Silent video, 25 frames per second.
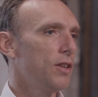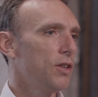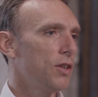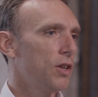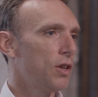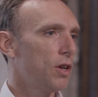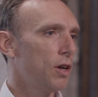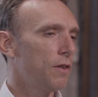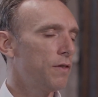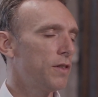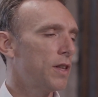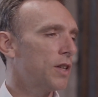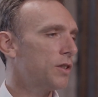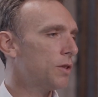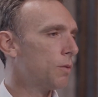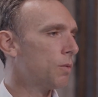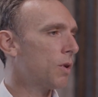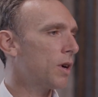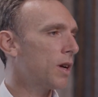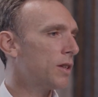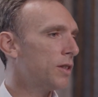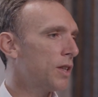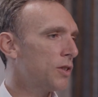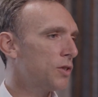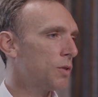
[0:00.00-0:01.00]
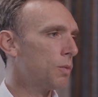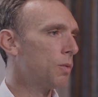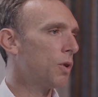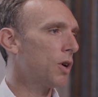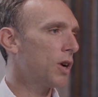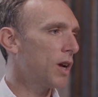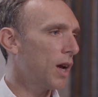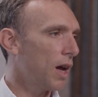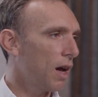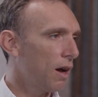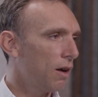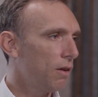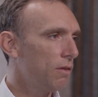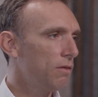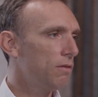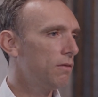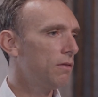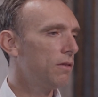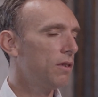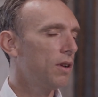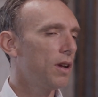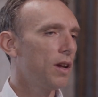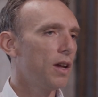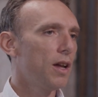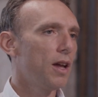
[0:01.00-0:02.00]
you know, if it doesn't work out, doesn't work out.
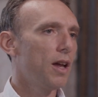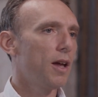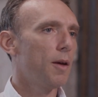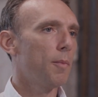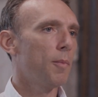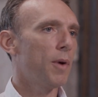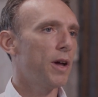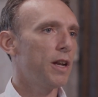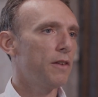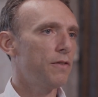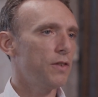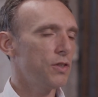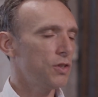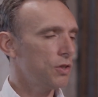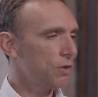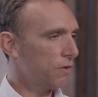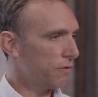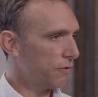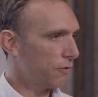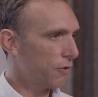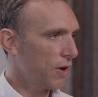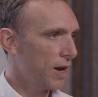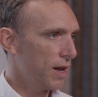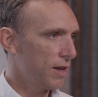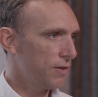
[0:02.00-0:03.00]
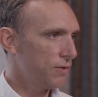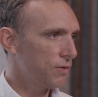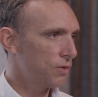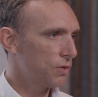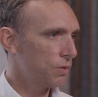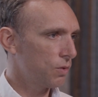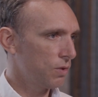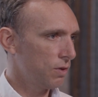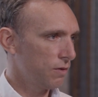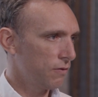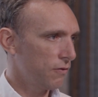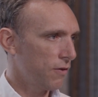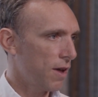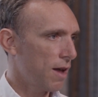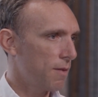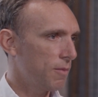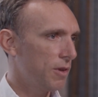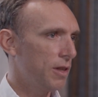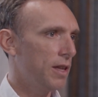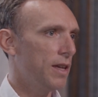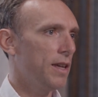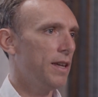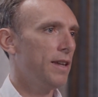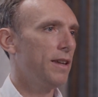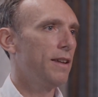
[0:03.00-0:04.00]
But if it's your friends or your
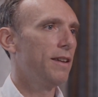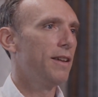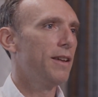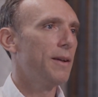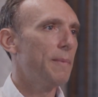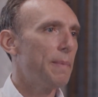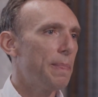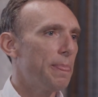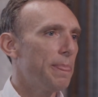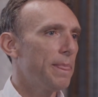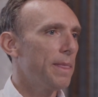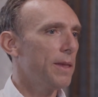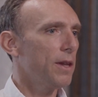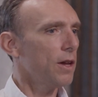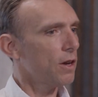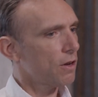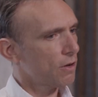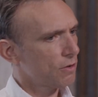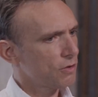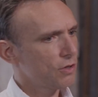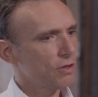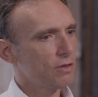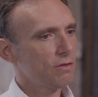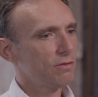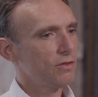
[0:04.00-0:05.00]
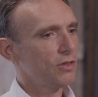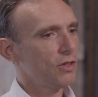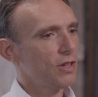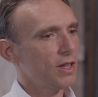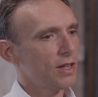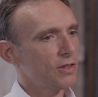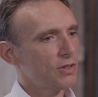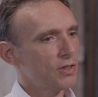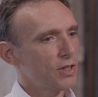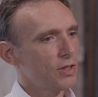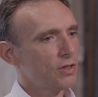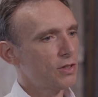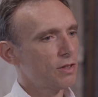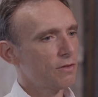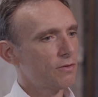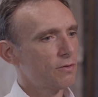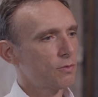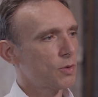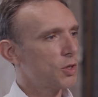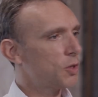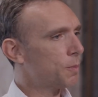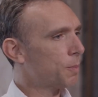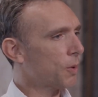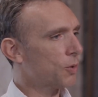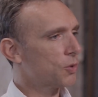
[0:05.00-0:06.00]
family, you know, you get a sense
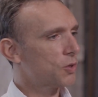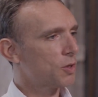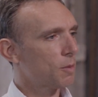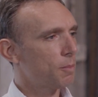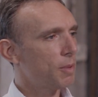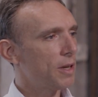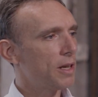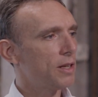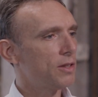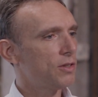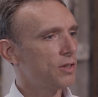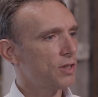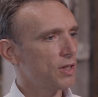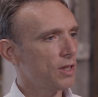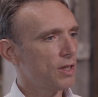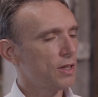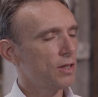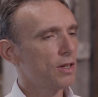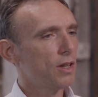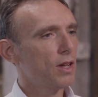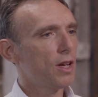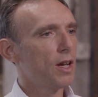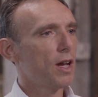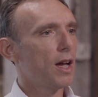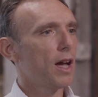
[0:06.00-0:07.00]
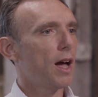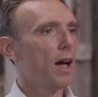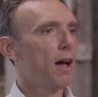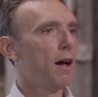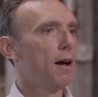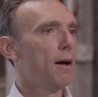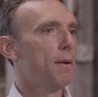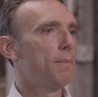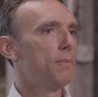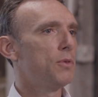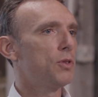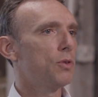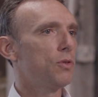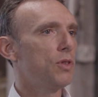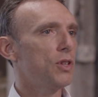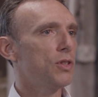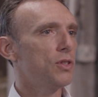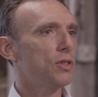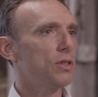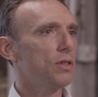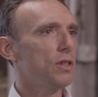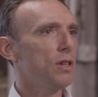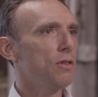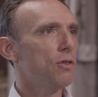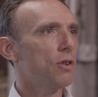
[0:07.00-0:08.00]
of responsibility. So
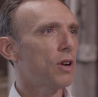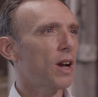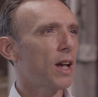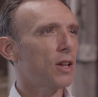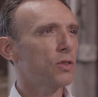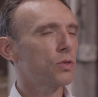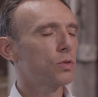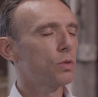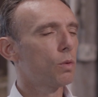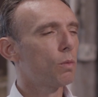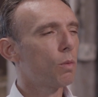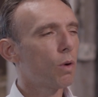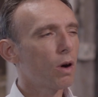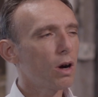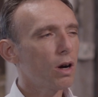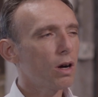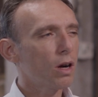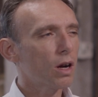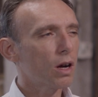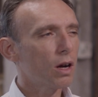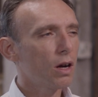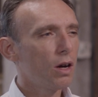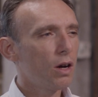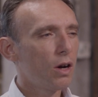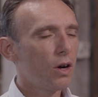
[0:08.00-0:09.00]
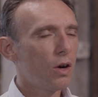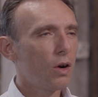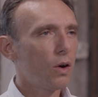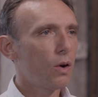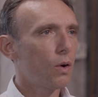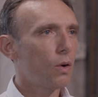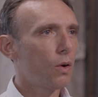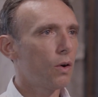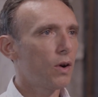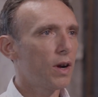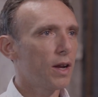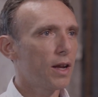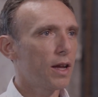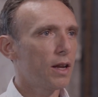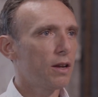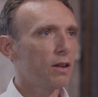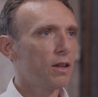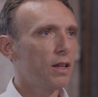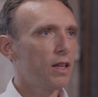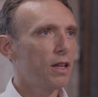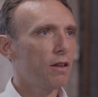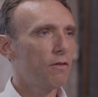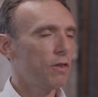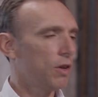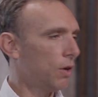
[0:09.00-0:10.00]
this either has to work or I got to
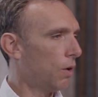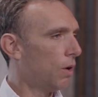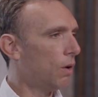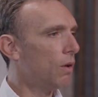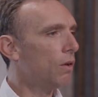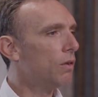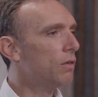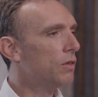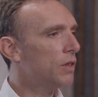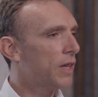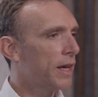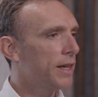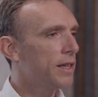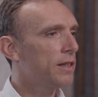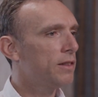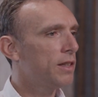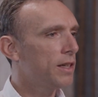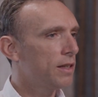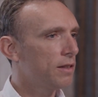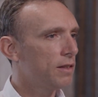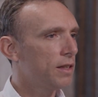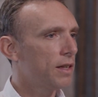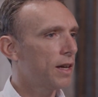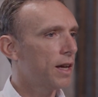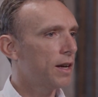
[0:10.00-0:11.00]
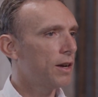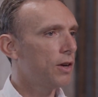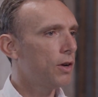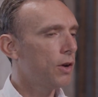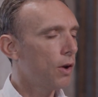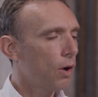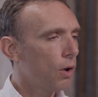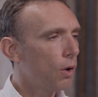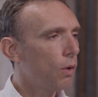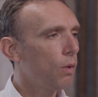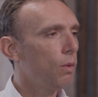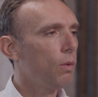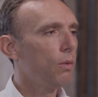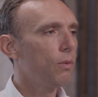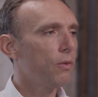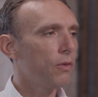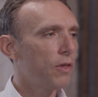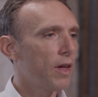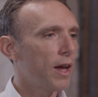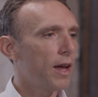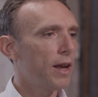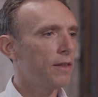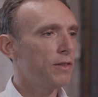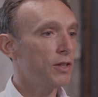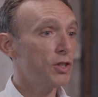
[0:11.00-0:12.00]
give it all. Like they got to know
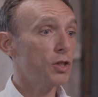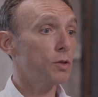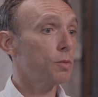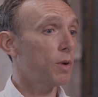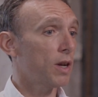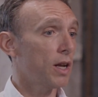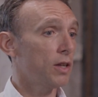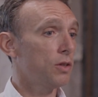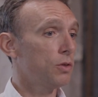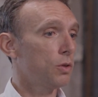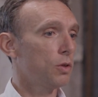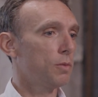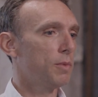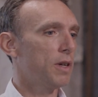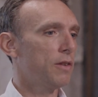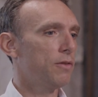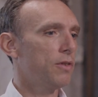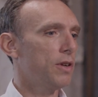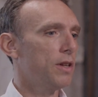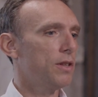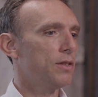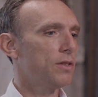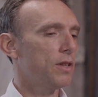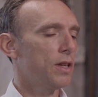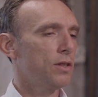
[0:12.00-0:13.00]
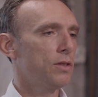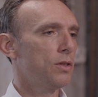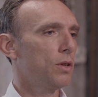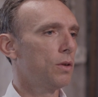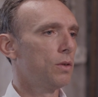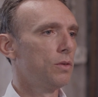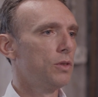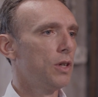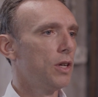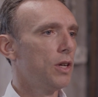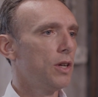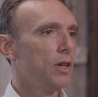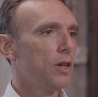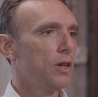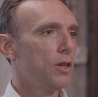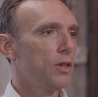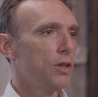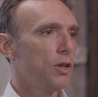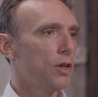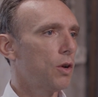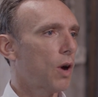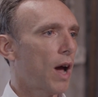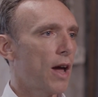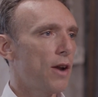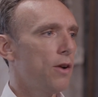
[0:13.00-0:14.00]
that, and this is what I told my friends. I told,
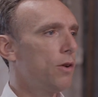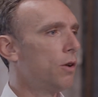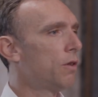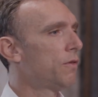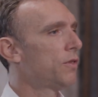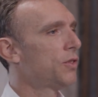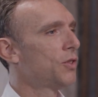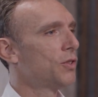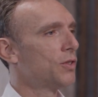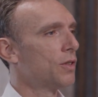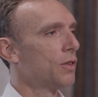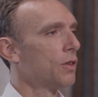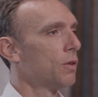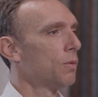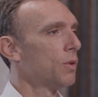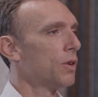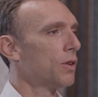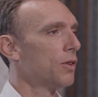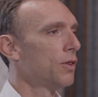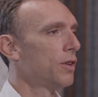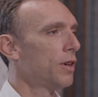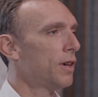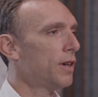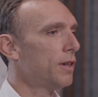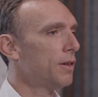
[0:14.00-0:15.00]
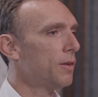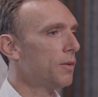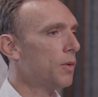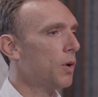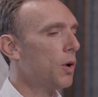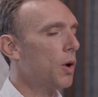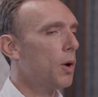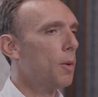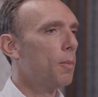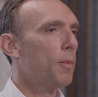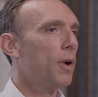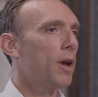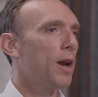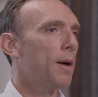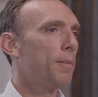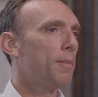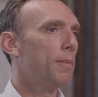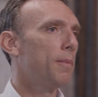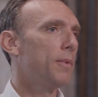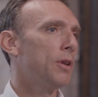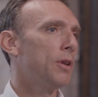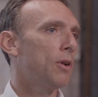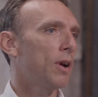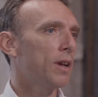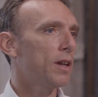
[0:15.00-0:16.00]
you know, I don't know if this is going to work or not, but
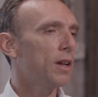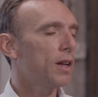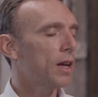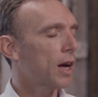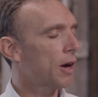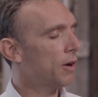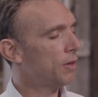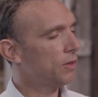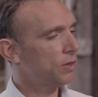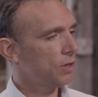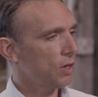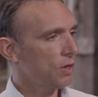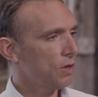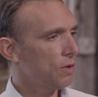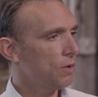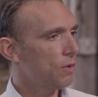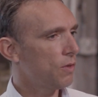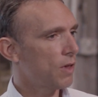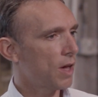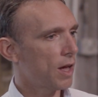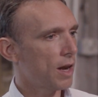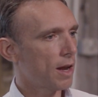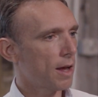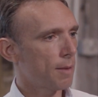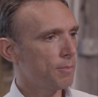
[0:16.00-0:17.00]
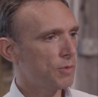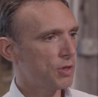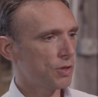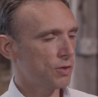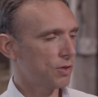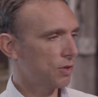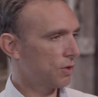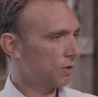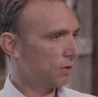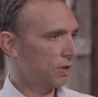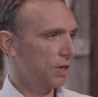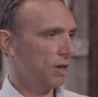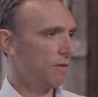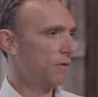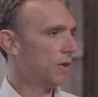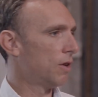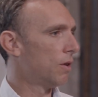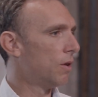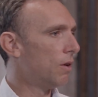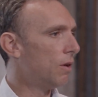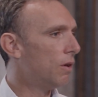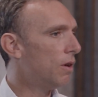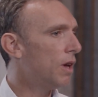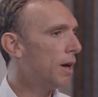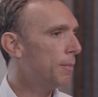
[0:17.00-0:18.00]
I can guarantee you that I'm just going to give it
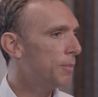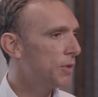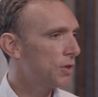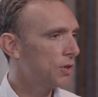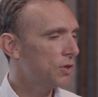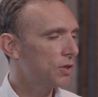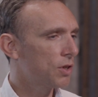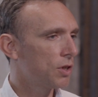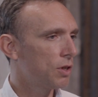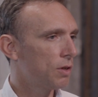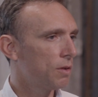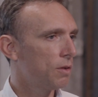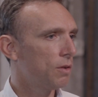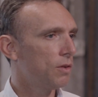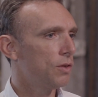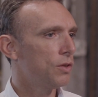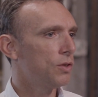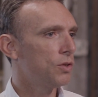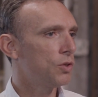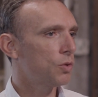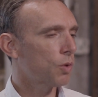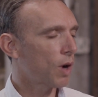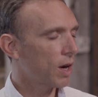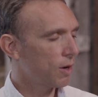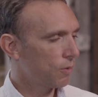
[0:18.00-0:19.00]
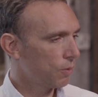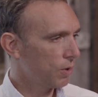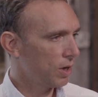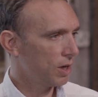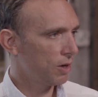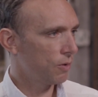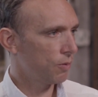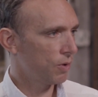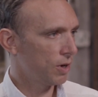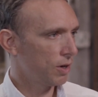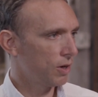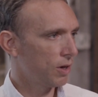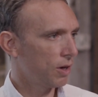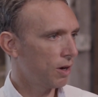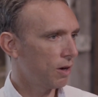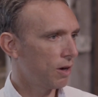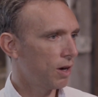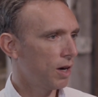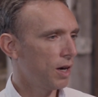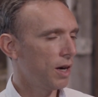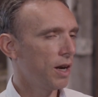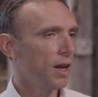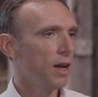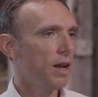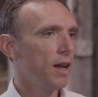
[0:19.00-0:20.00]
all. I'm just going to try really, really
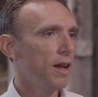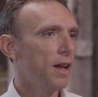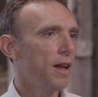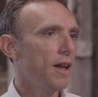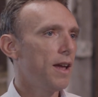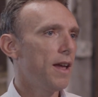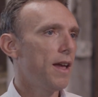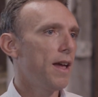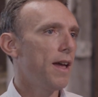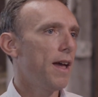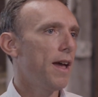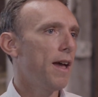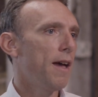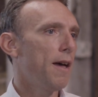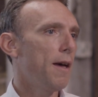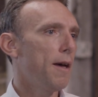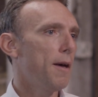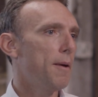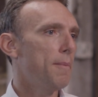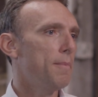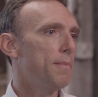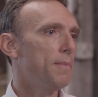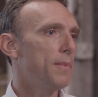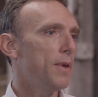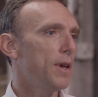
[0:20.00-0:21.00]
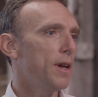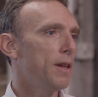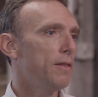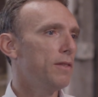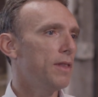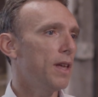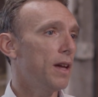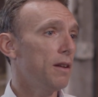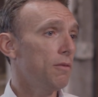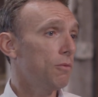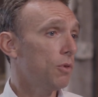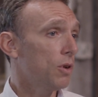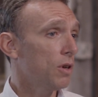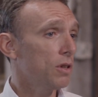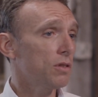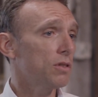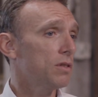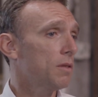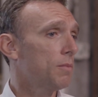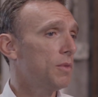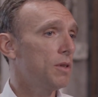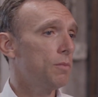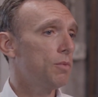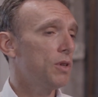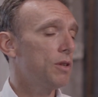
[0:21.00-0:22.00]
hard. And that
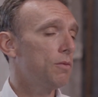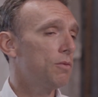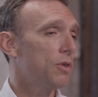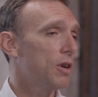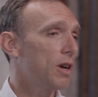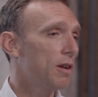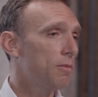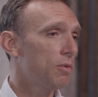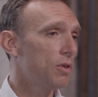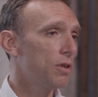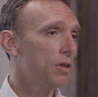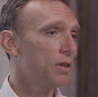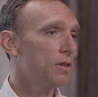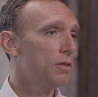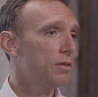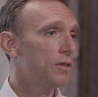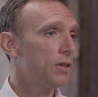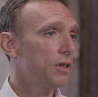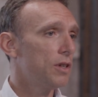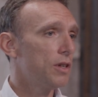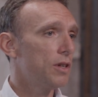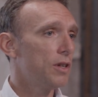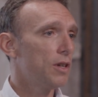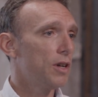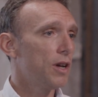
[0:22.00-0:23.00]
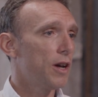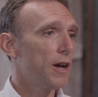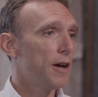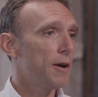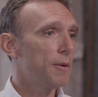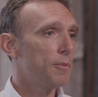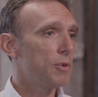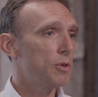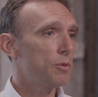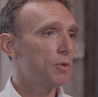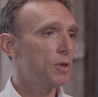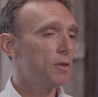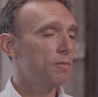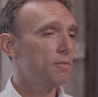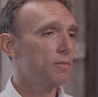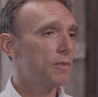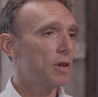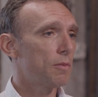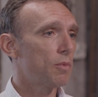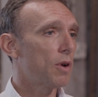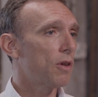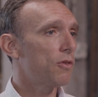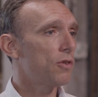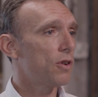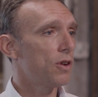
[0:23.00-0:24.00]
worked. I mean, we were able to, between
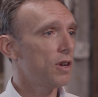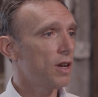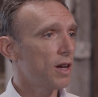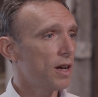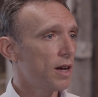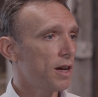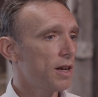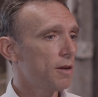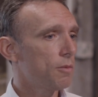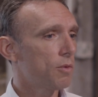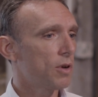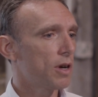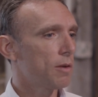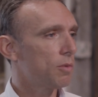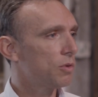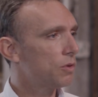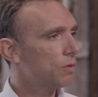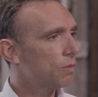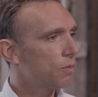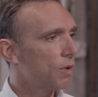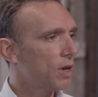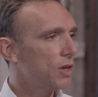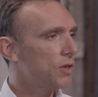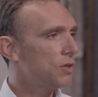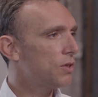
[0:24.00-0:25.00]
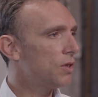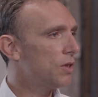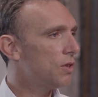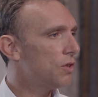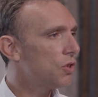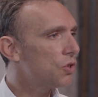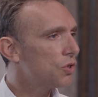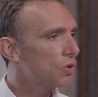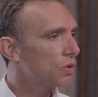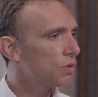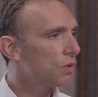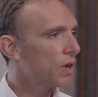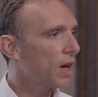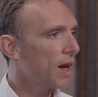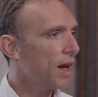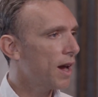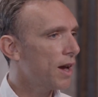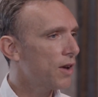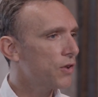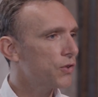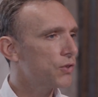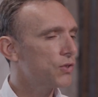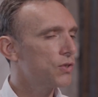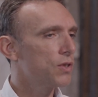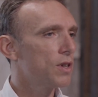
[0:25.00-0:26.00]
my brother and I, were able to raise the initial
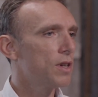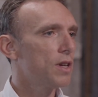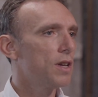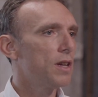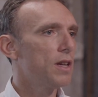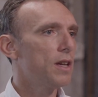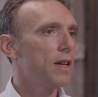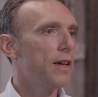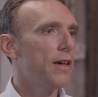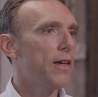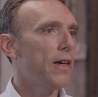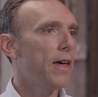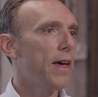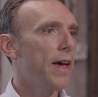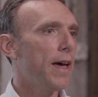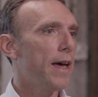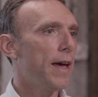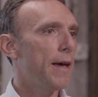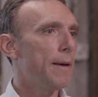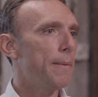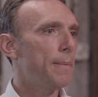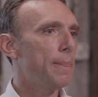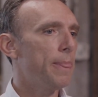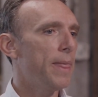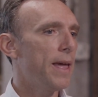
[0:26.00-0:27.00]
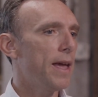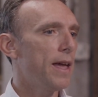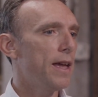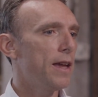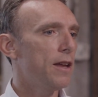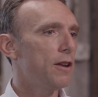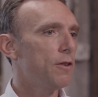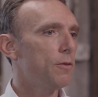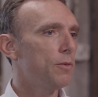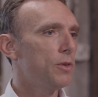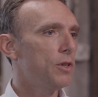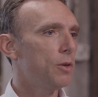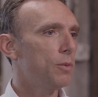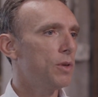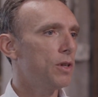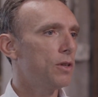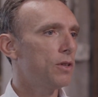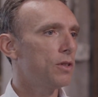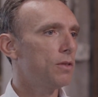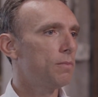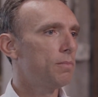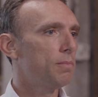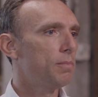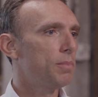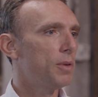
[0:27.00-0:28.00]
cash that, you know, we
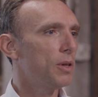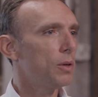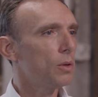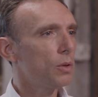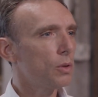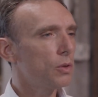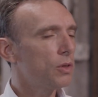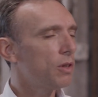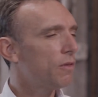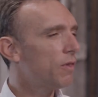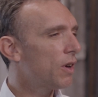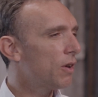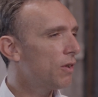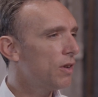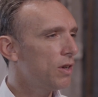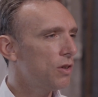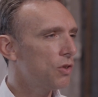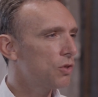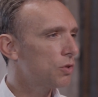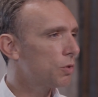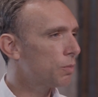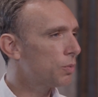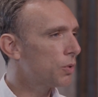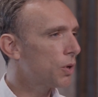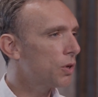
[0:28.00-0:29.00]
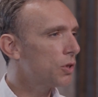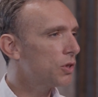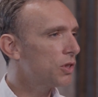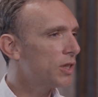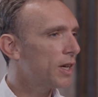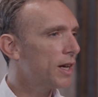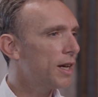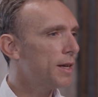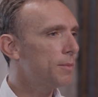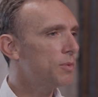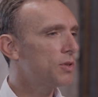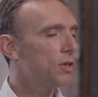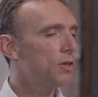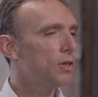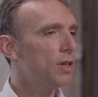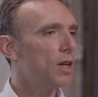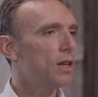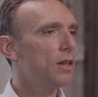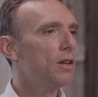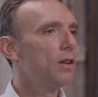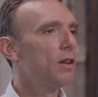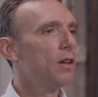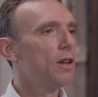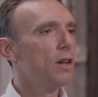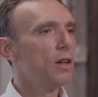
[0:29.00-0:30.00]
could build the very initial prototypes and
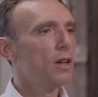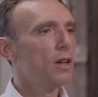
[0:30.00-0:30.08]
then